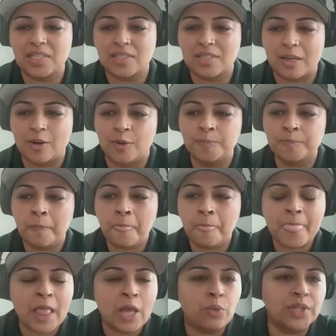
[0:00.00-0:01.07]
And so
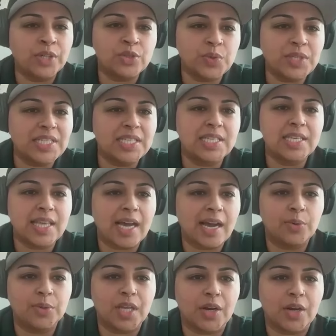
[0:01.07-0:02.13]
once we see
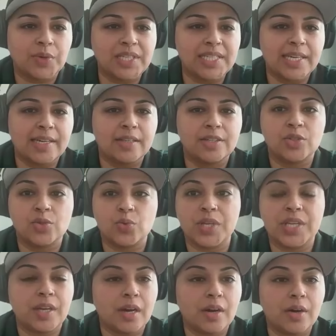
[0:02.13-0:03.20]
that with our retailers,
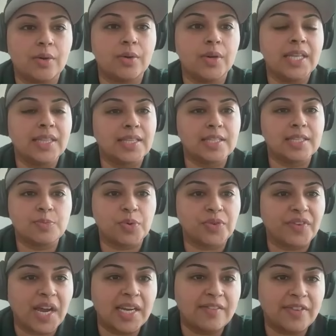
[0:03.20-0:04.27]
we know this is
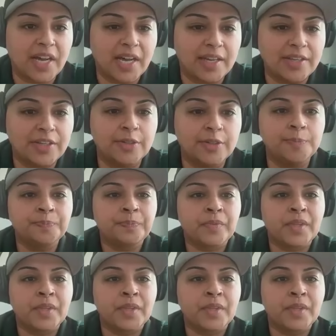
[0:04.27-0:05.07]
providing value.